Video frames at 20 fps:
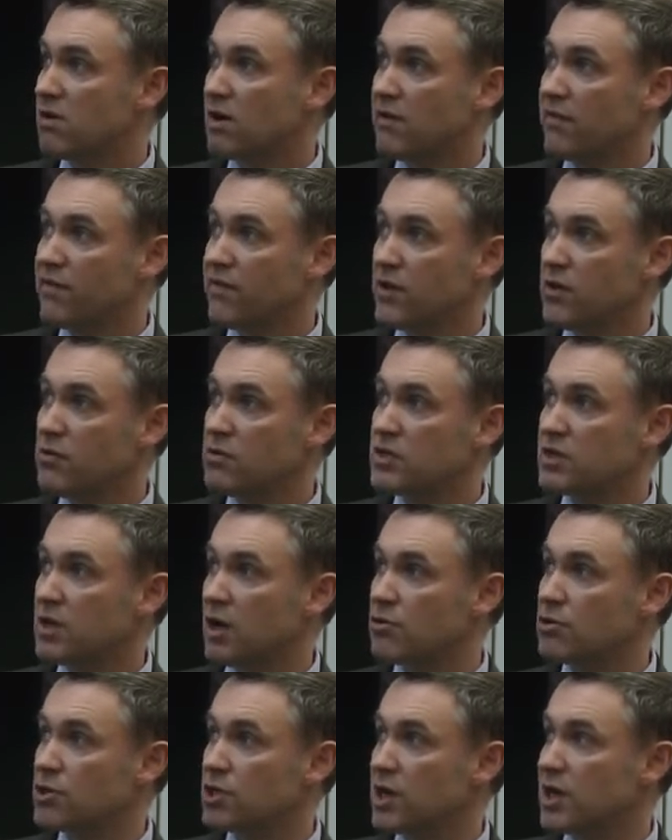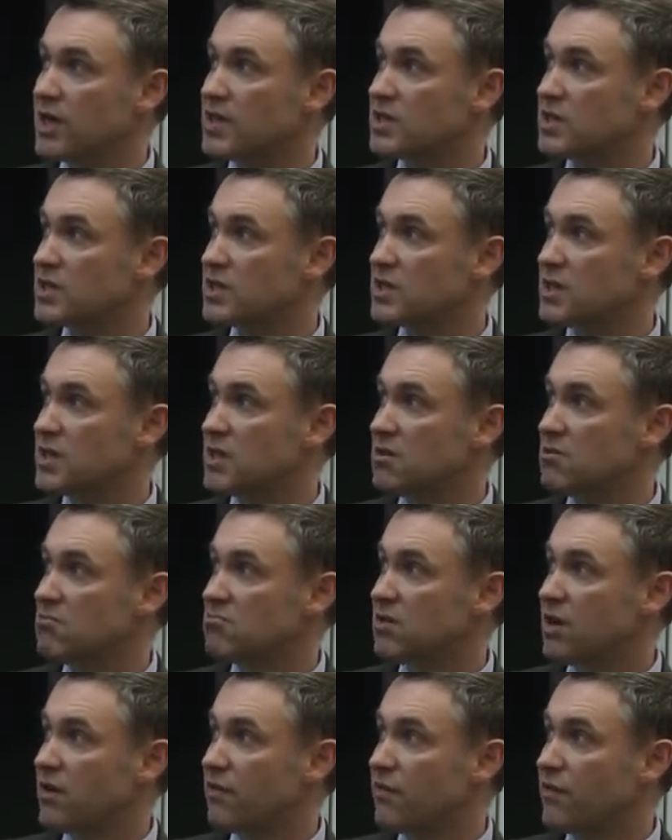a few socialists,
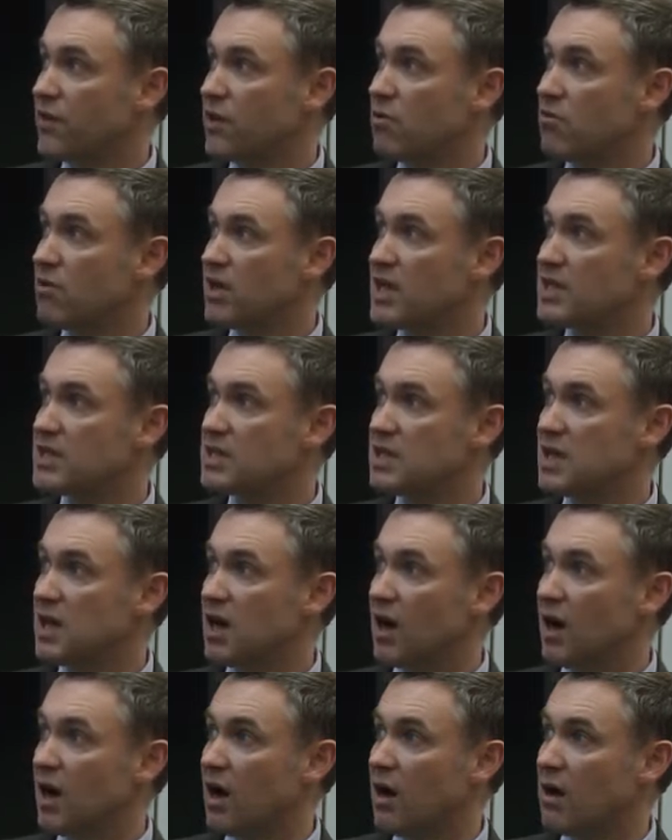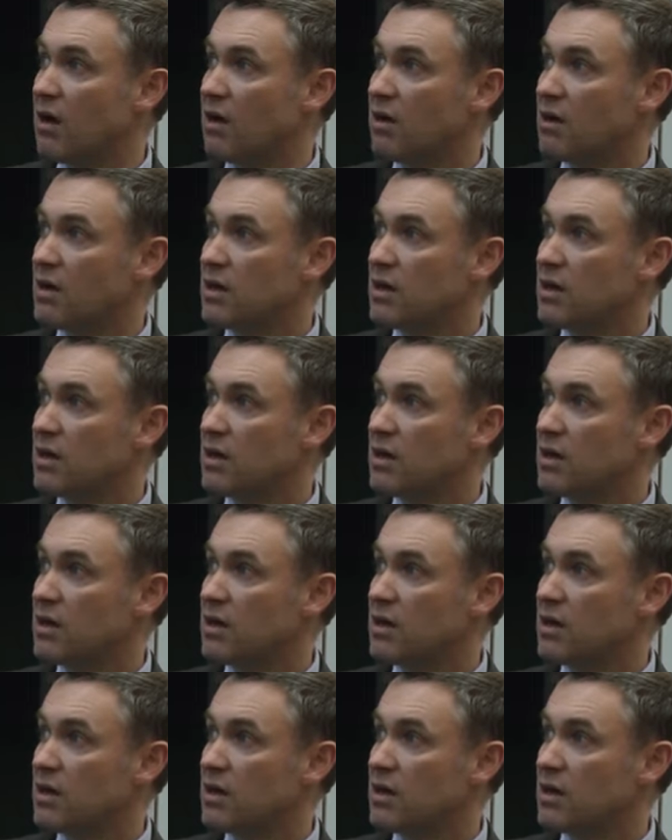a few ECR.